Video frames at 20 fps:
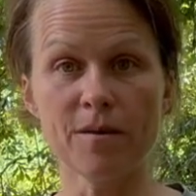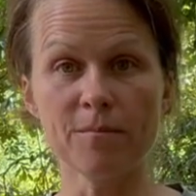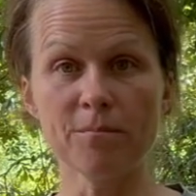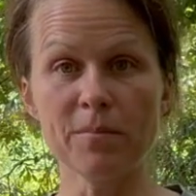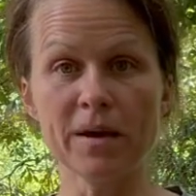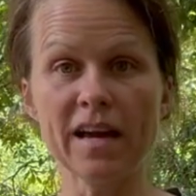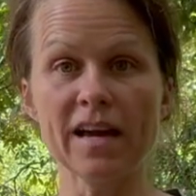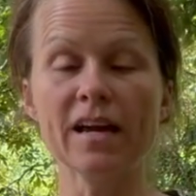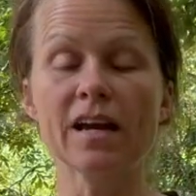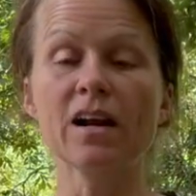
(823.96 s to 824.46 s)

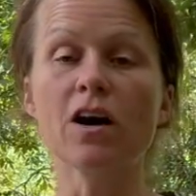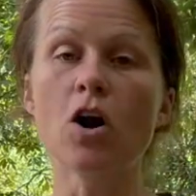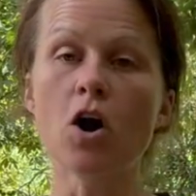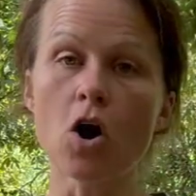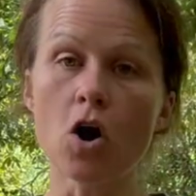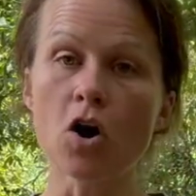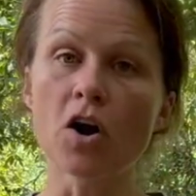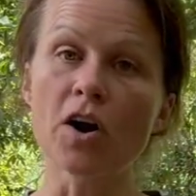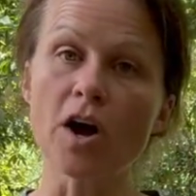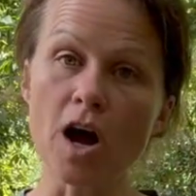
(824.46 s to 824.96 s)
pecking a
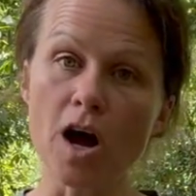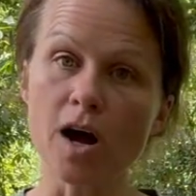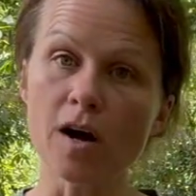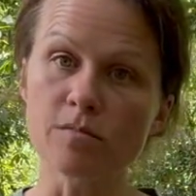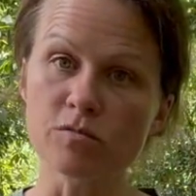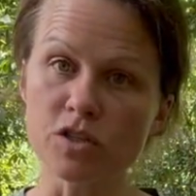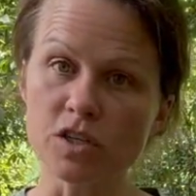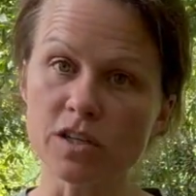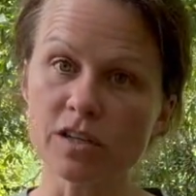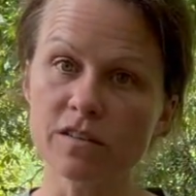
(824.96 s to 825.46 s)
hard
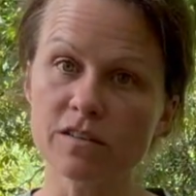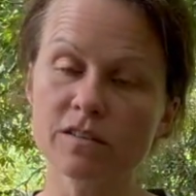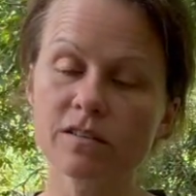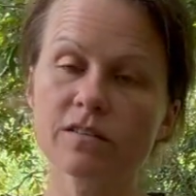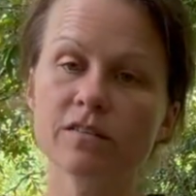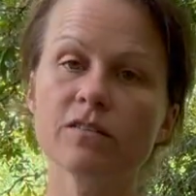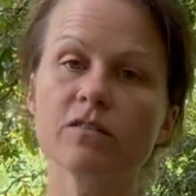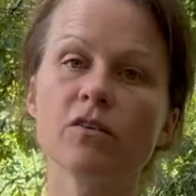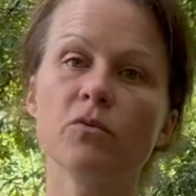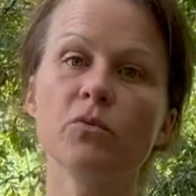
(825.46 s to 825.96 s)
object,
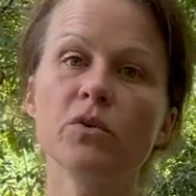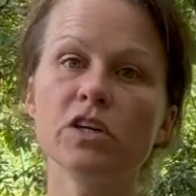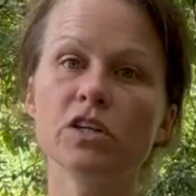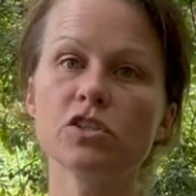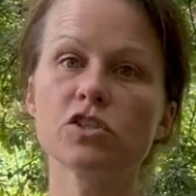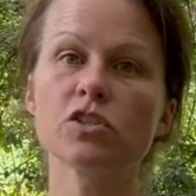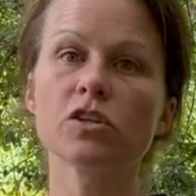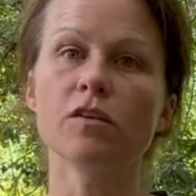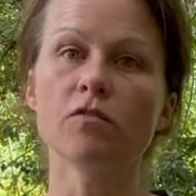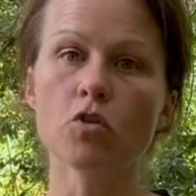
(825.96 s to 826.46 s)

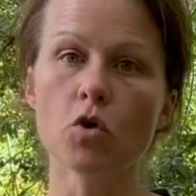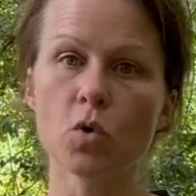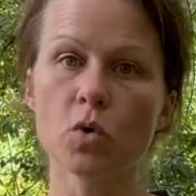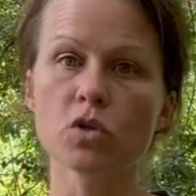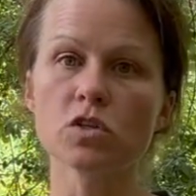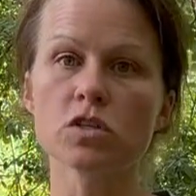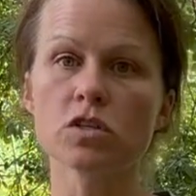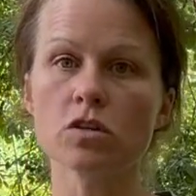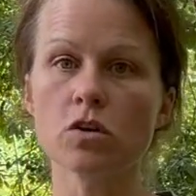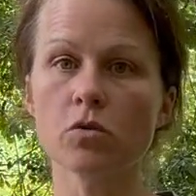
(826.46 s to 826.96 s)
which of
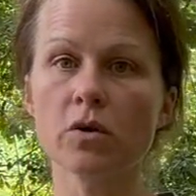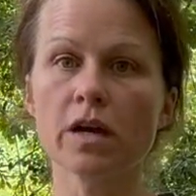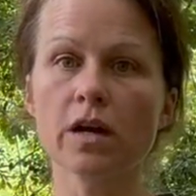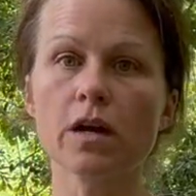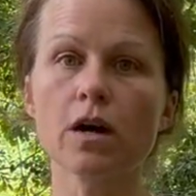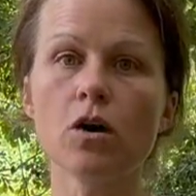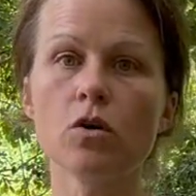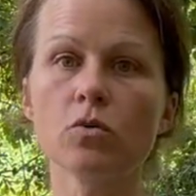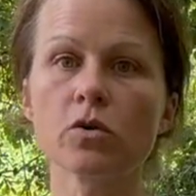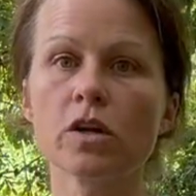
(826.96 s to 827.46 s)
course is going to get
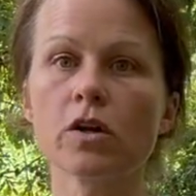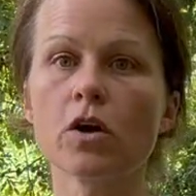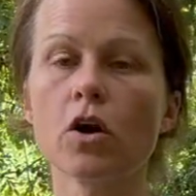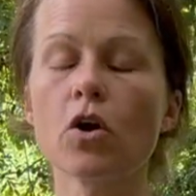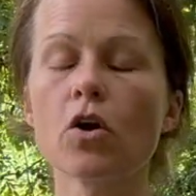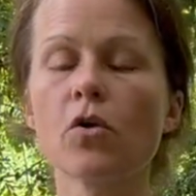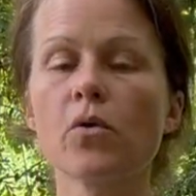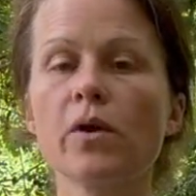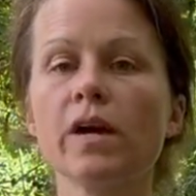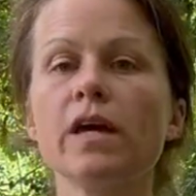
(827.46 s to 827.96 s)
old in a
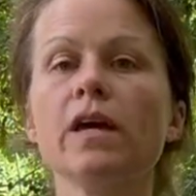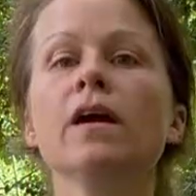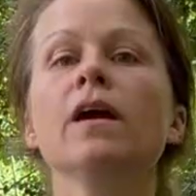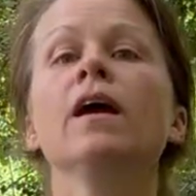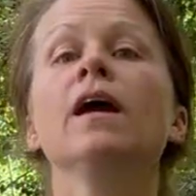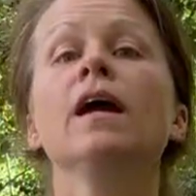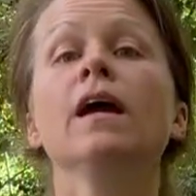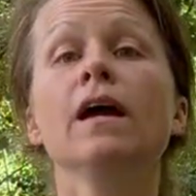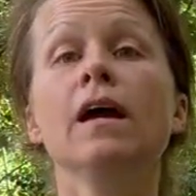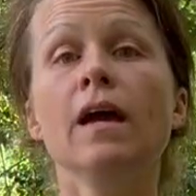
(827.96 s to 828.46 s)
hurry.
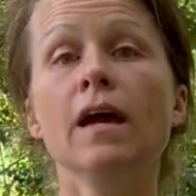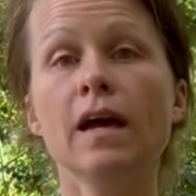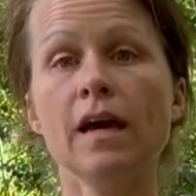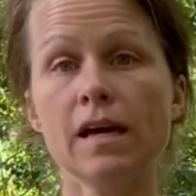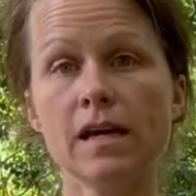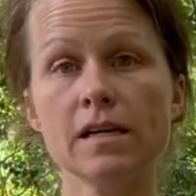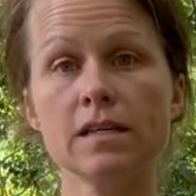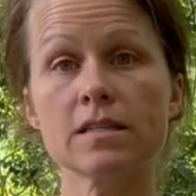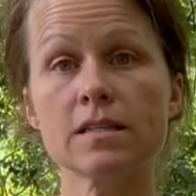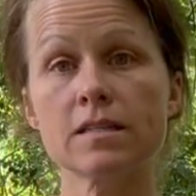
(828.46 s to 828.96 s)

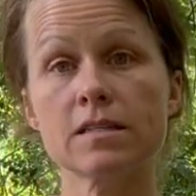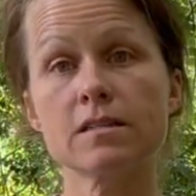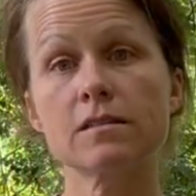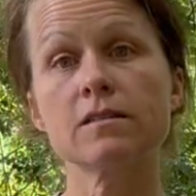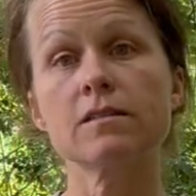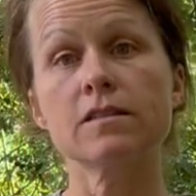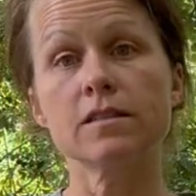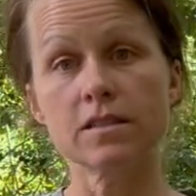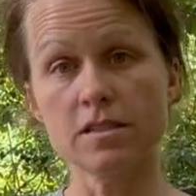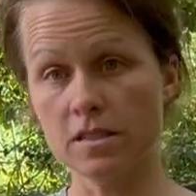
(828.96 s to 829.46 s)
Hence,
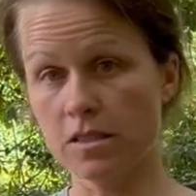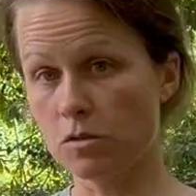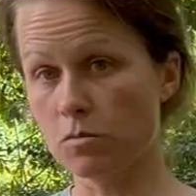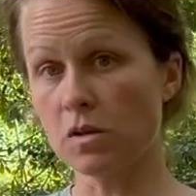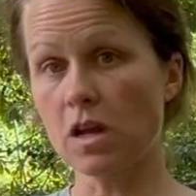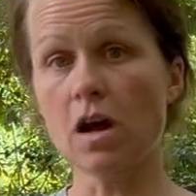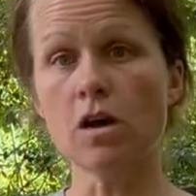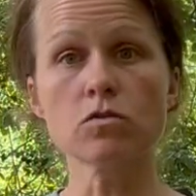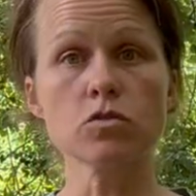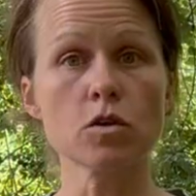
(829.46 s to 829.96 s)
this is
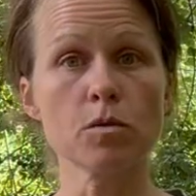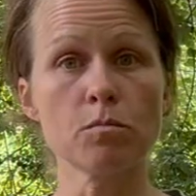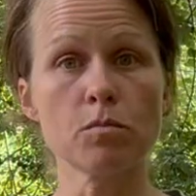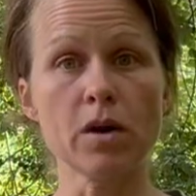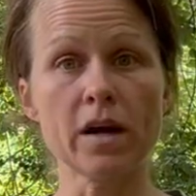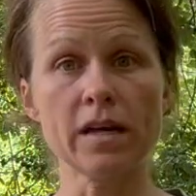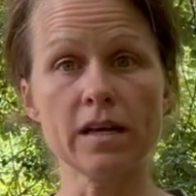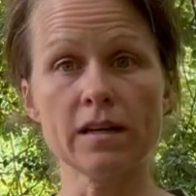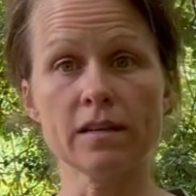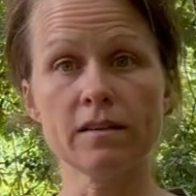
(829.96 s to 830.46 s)
also
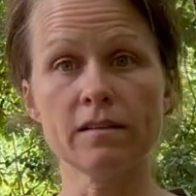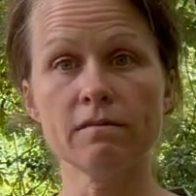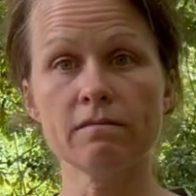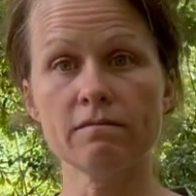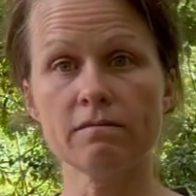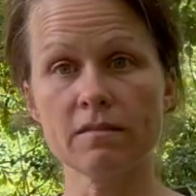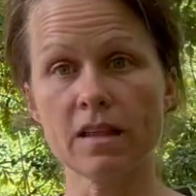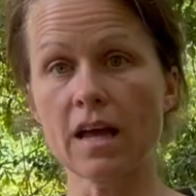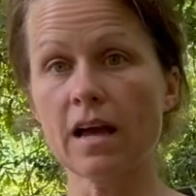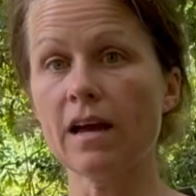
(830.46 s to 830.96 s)
breaking
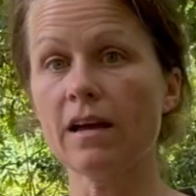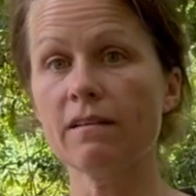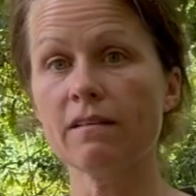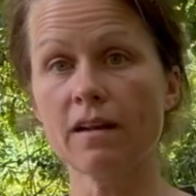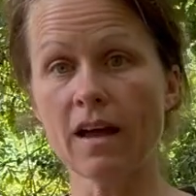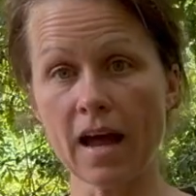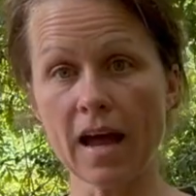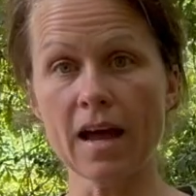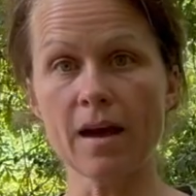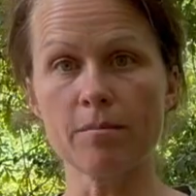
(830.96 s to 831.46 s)
that
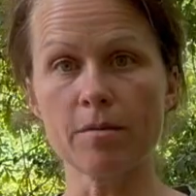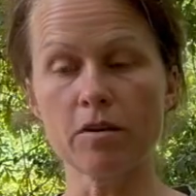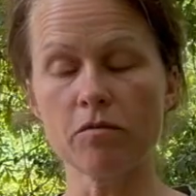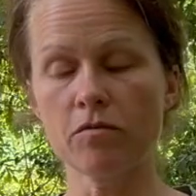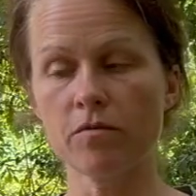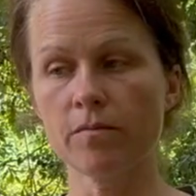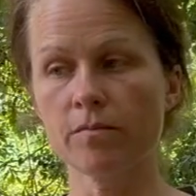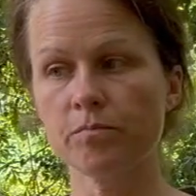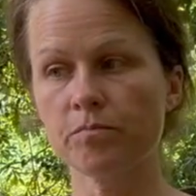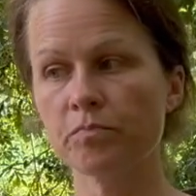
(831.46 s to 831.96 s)
habit.
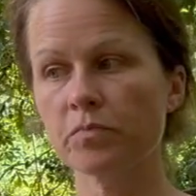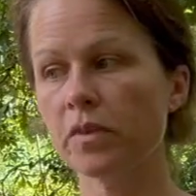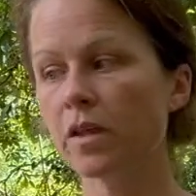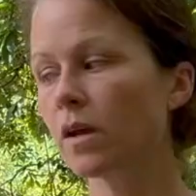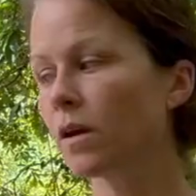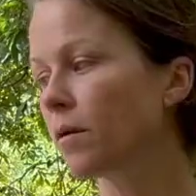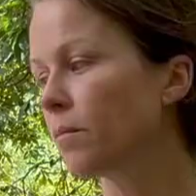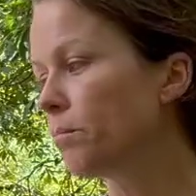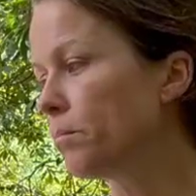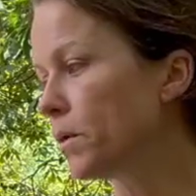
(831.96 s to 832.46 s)

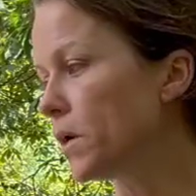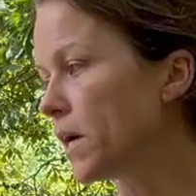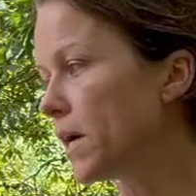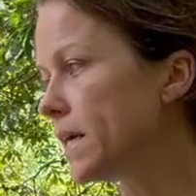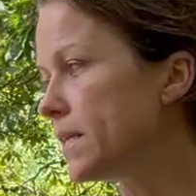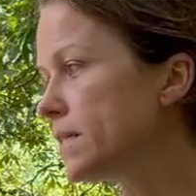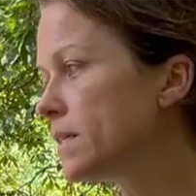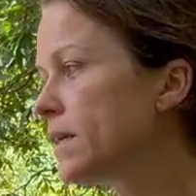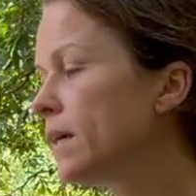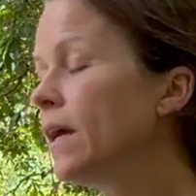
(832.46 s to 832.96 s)

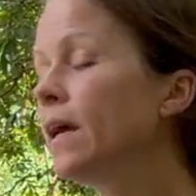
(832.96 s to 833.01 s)
But